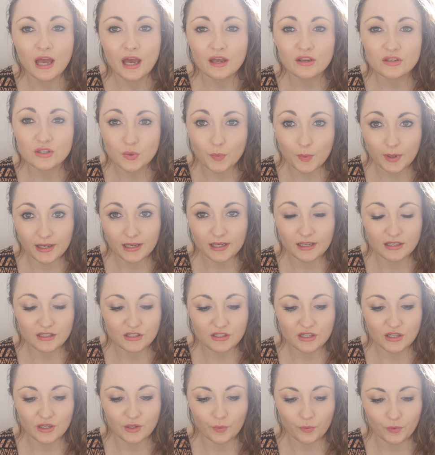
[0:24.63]
to wait
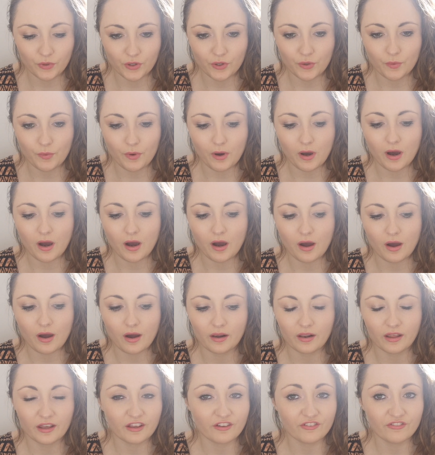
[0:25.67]
until you are
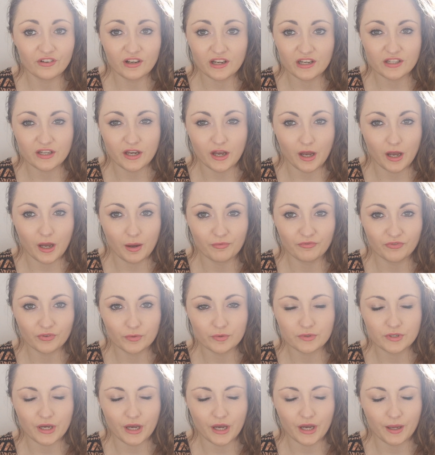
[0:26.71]
like full
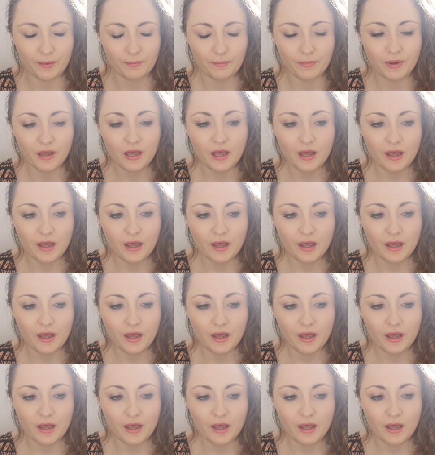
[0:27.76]
term